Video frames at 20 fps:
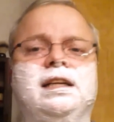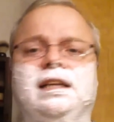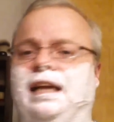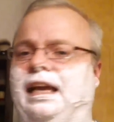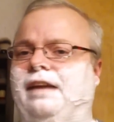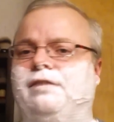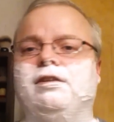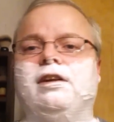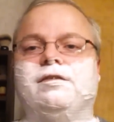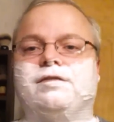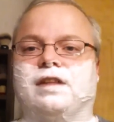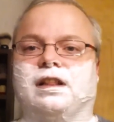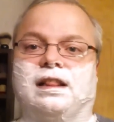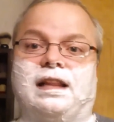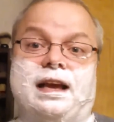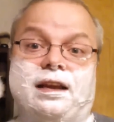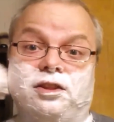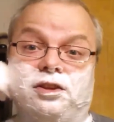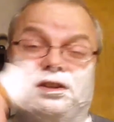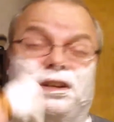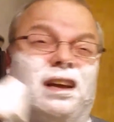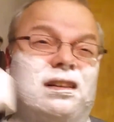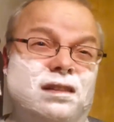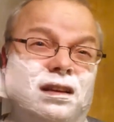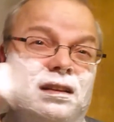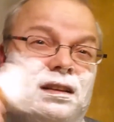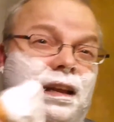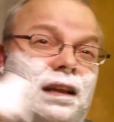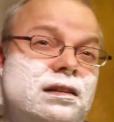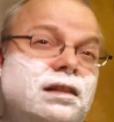Even if the lather
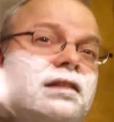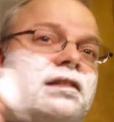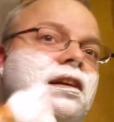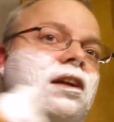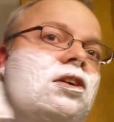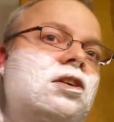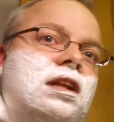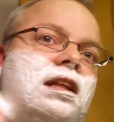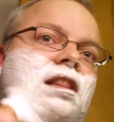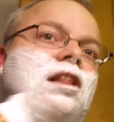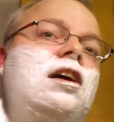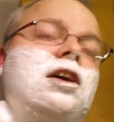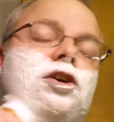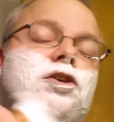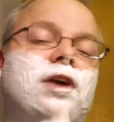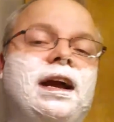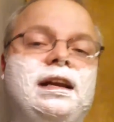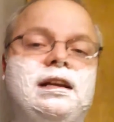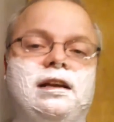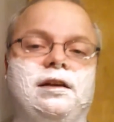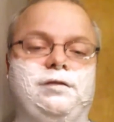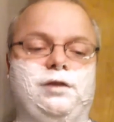doesn't necessarily look great,